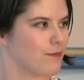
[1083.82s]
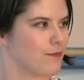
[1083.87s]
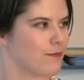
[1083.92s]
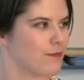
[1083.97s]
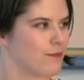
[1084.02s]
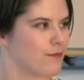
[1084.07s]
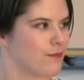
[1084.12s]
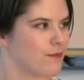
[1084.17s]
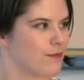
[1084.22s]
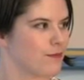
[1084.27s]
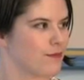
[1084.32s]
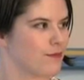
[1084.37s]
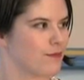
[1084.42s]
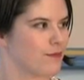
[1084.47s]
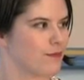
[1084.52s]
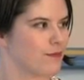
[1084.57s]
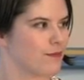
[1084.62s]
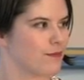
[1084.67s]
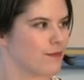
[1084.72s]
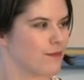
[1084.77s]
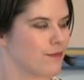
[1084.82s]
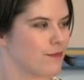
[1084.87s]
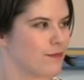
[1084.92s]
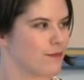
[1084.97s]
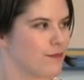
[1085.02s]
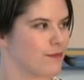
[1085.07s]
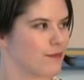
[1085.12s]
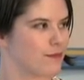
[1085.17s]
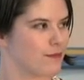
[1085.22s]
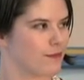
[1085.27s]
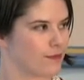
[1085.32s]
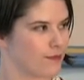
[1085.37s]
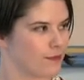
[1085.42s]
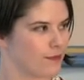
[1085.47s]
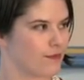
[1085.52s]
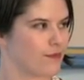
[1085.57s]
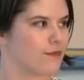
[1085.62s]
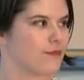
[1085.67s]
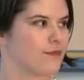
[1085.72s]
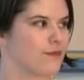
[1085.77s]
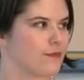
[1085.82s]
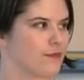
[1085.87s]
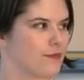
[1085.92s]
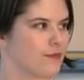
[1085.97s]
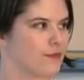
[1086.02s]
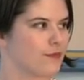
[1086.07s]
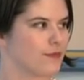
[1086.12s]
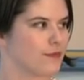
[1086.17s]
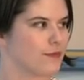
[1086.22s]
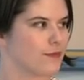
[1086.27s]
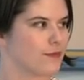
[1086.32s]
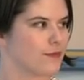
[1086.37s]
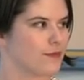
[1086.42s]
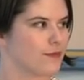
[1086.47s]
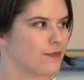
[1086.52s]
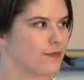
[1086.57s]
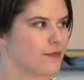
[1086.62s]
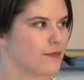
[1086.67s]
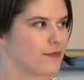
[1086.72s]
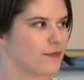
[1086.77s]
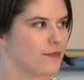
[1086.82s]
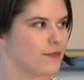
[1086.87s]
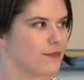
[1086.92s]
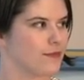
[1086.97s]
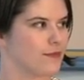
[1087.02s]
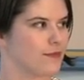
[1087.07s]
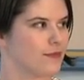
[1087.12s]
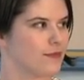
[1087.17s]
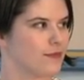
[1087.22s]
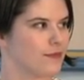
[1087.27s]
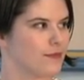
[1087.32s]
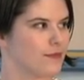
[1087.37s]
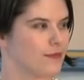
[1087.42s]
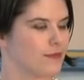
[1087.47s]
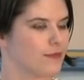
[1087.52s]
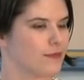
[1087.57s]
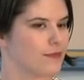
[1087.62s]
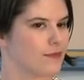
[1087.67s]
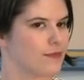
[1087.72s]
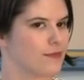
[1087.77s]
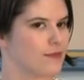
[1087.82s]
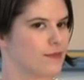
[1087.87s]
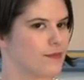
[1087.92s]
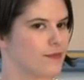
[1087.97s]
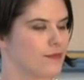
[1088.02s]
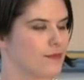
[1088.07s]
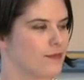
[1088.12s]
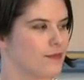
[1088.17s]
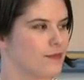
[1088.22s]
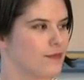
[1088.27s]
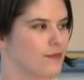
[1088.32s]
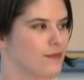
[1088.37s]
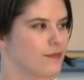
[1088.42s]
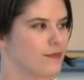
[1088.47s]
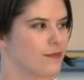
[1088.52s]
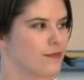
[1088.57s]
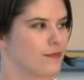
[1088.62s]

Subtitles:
(not speaking)